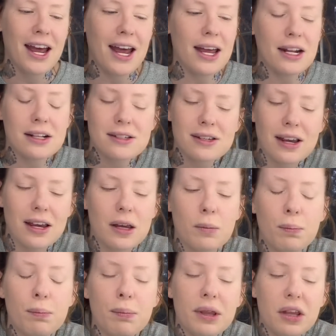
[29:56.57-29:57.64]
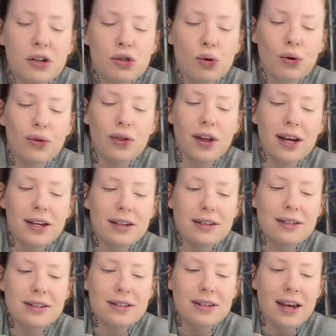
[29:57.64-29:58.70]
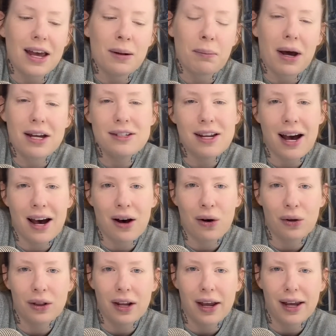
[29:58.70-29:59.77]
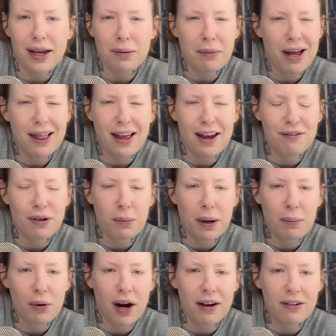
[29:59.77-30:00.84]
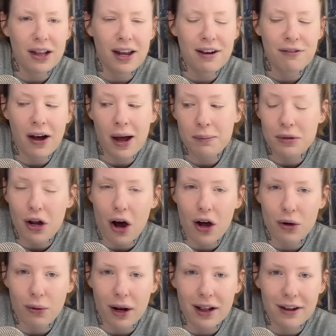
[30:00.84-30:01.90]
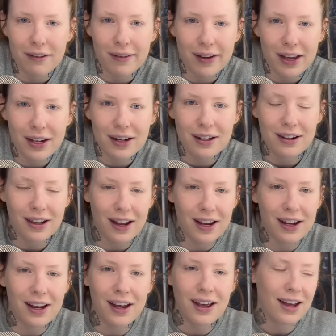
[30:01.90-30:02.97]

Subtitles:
And it's like, but the truth is, in my town, like, in my life, in my private life, I'm not relevant. Like,